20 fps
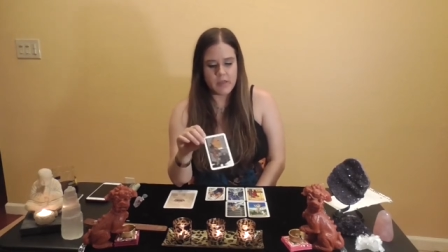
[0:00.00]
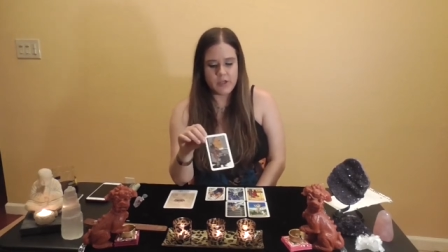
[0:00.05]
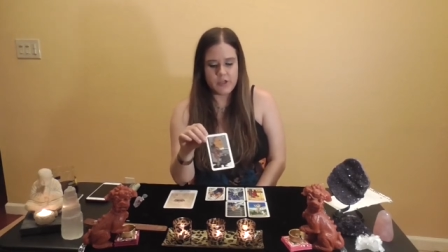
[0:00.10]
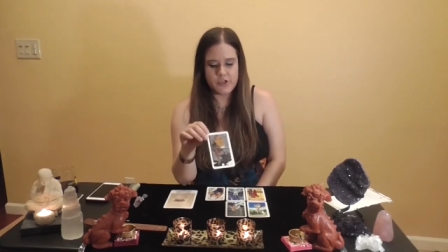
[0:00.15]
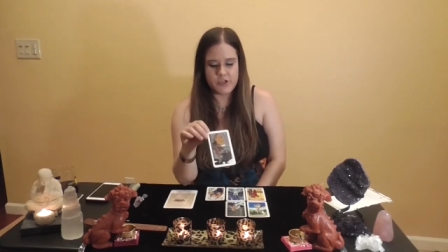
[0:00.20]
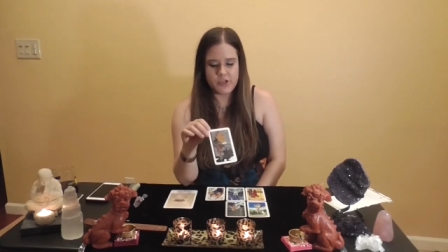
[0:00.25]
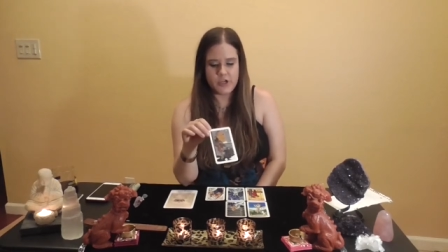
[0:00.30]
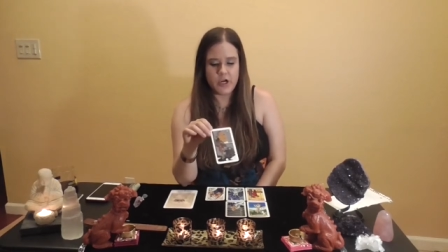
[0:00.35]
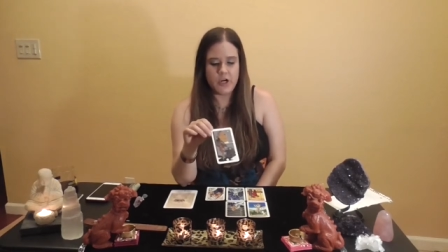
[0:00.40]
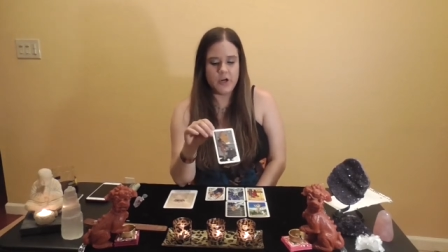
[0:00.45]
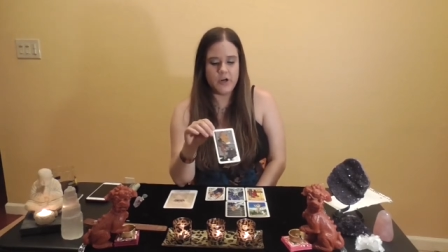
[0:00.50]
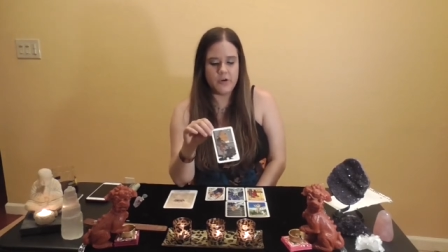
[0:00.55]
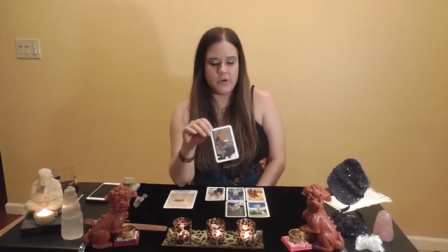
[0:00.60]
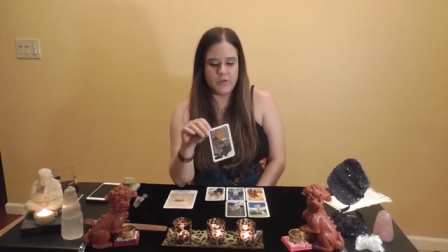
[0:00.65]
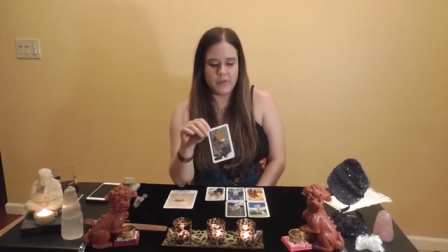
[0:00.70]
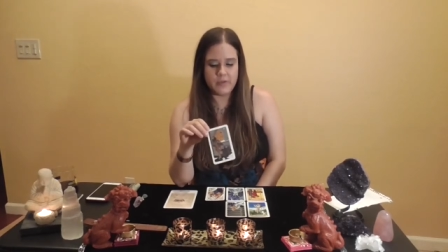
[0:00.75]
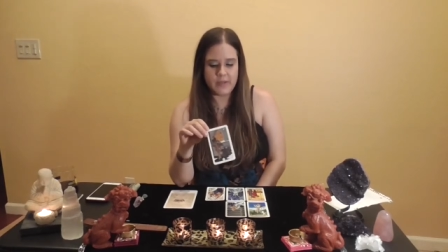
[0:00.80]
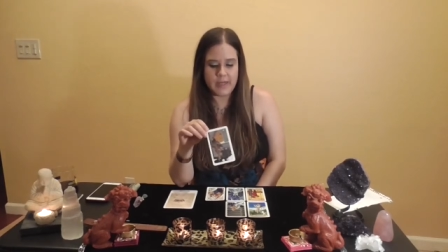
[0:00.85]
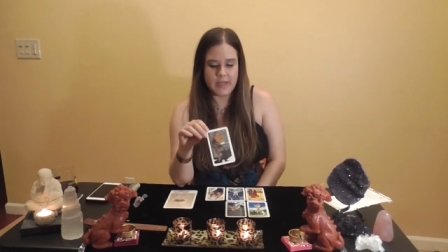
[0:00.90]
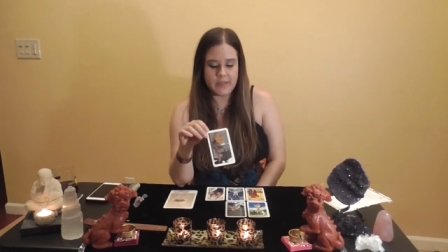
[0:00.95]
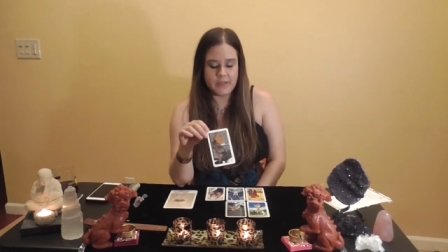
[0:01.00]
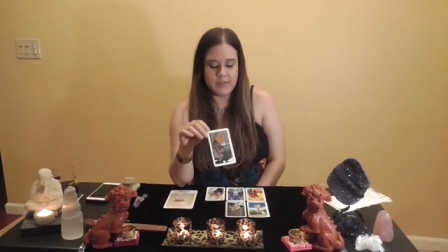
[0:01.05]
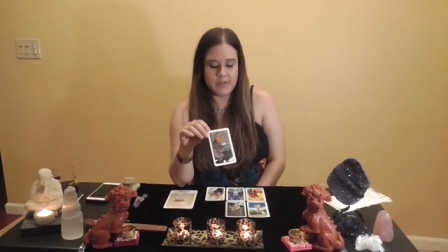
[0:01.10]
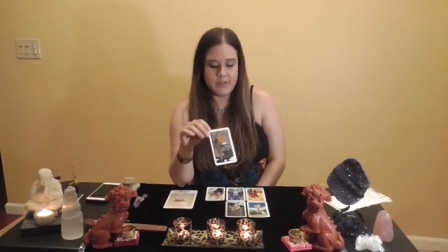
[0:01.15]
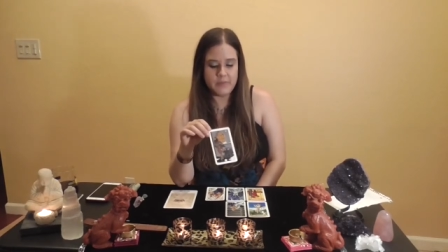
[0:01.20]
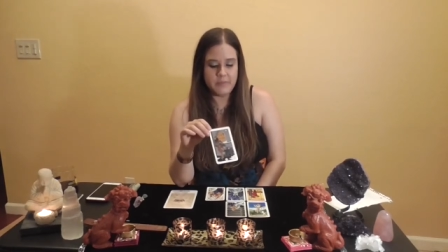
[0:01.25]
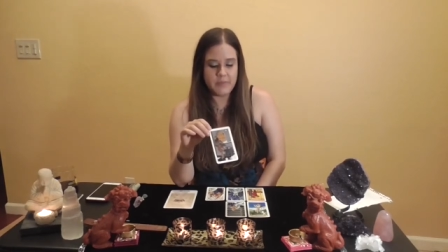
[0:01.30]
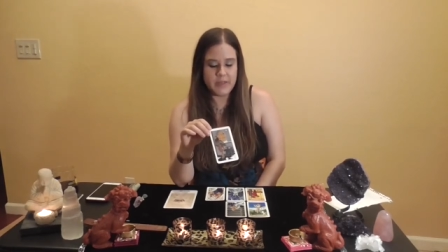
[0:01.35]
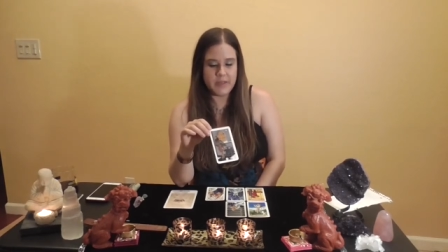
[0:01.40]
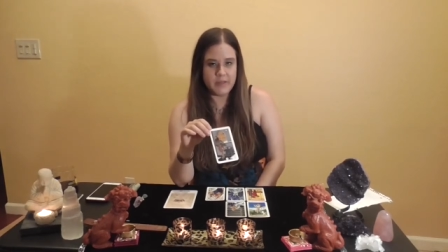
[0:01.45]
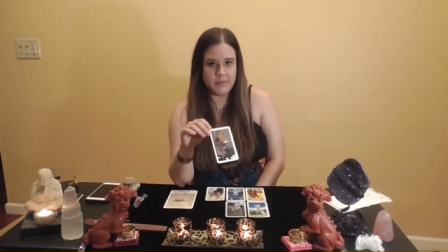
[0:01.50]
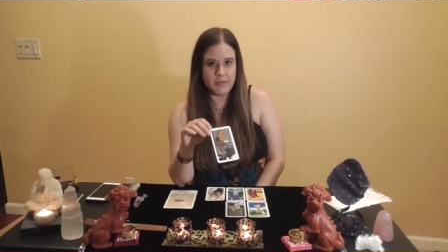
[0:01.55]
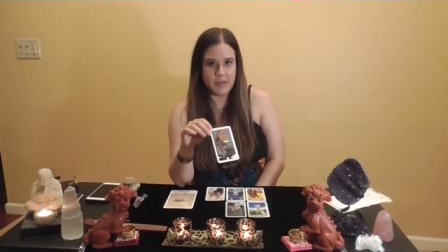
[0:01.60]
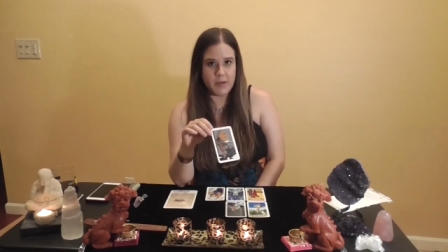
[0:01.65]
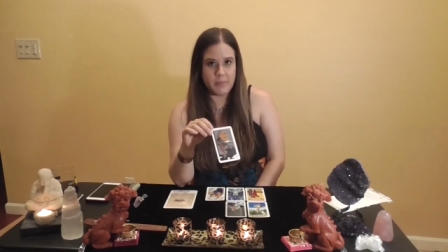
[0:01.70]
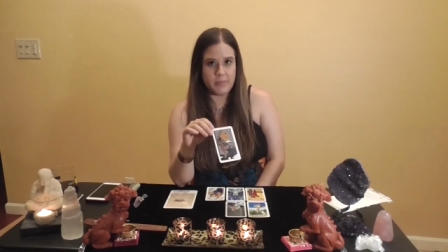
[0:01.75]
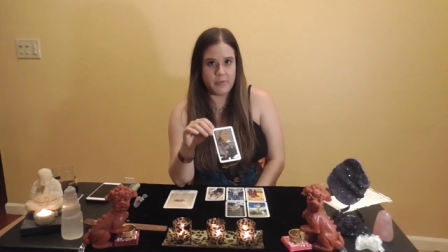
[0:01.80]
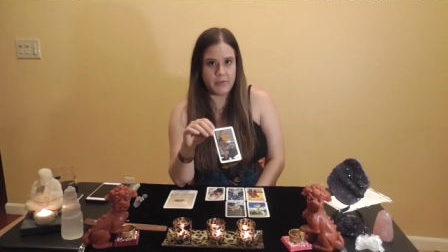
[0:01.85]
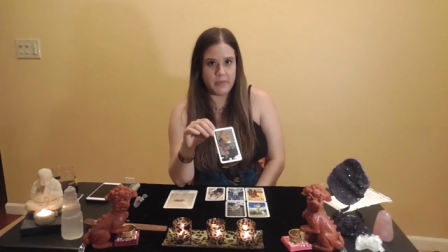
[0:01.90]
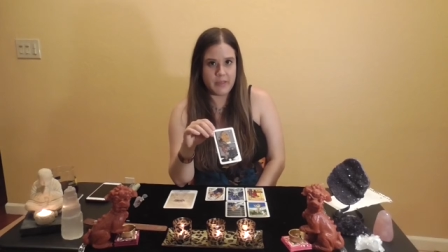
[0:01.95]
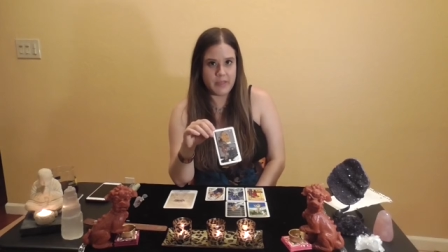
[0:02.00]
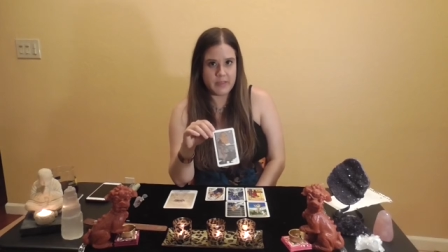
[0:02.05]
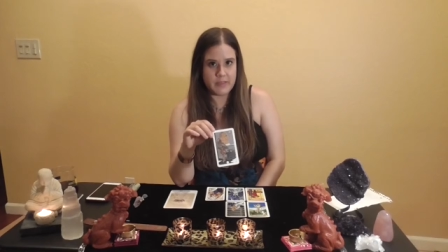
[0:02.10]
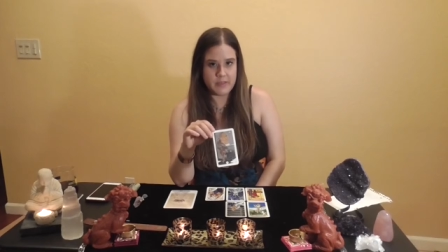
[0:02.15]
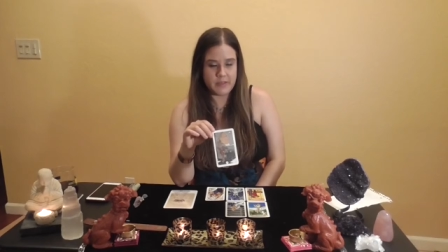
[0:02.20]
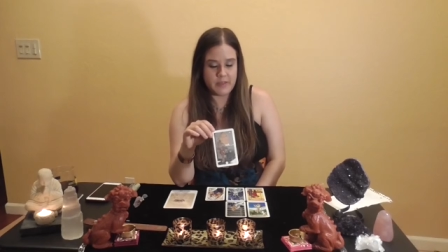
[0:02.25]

So that could mean a couple of things.